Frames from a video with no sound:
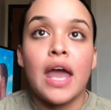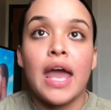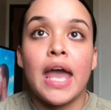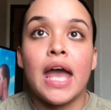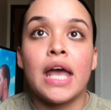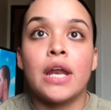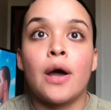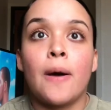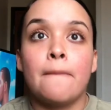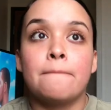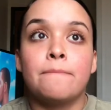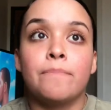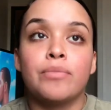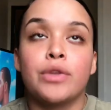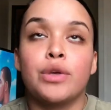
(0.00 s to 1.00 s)
And
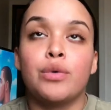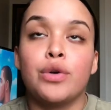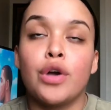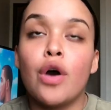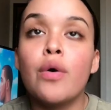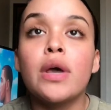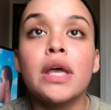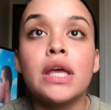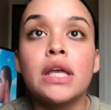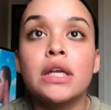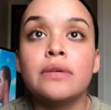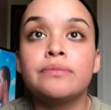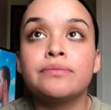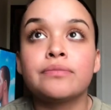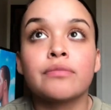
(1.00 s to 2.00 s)
you would go
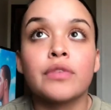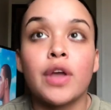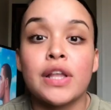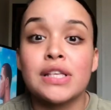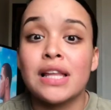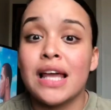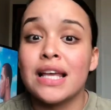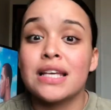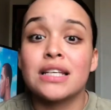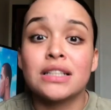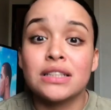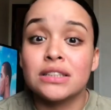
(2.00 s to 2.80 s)
in, you had to like